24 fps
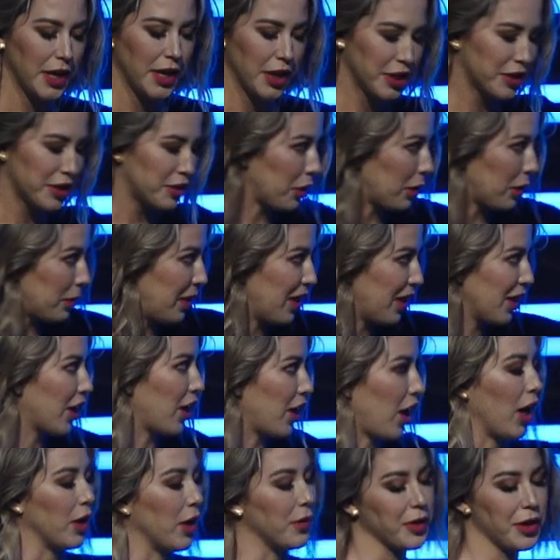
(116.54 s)
So I'm in the
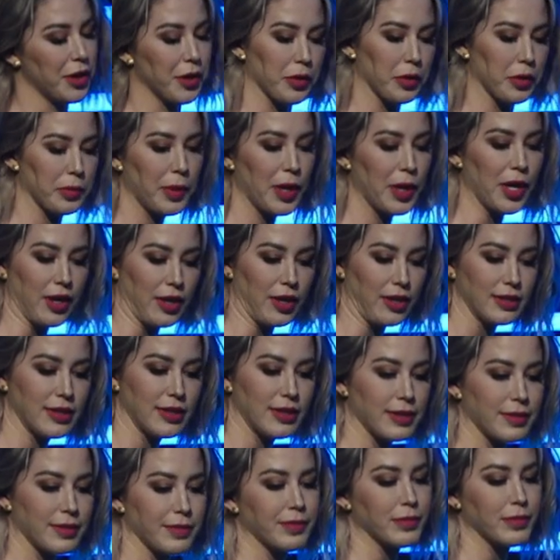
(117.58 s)
car with a group of girls
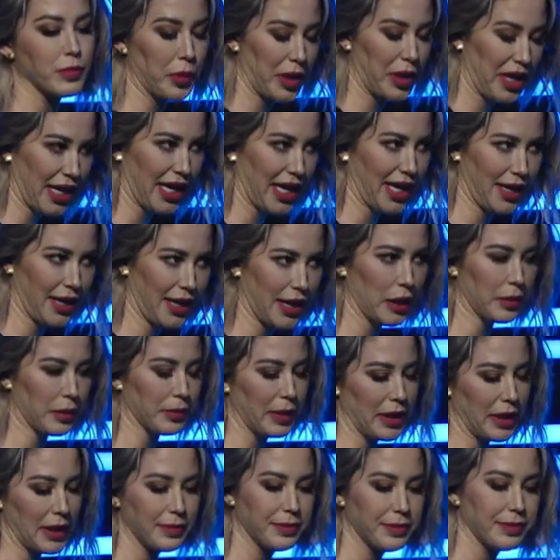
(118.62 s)
when it hit
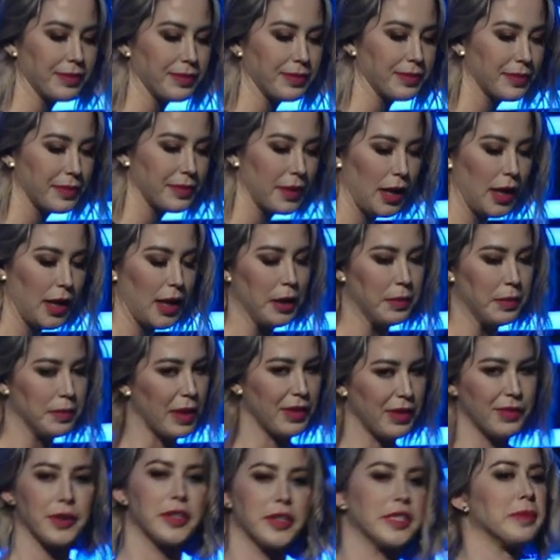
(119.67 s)
me. My
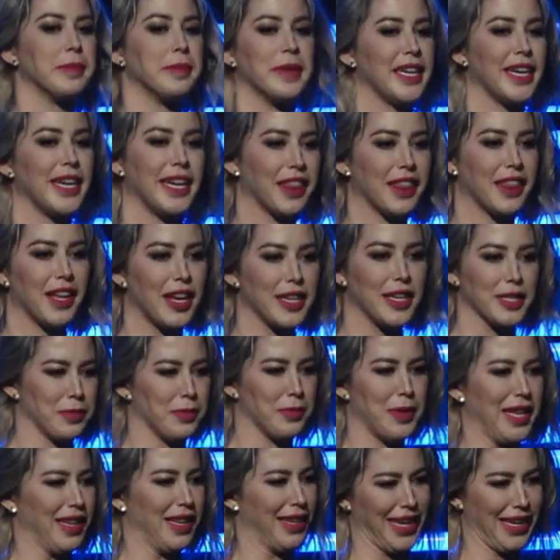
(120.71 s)
first immediate thought is
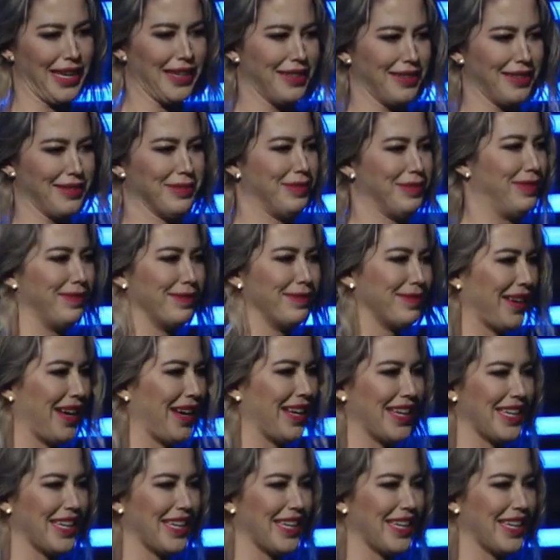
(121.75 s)
what? Like, I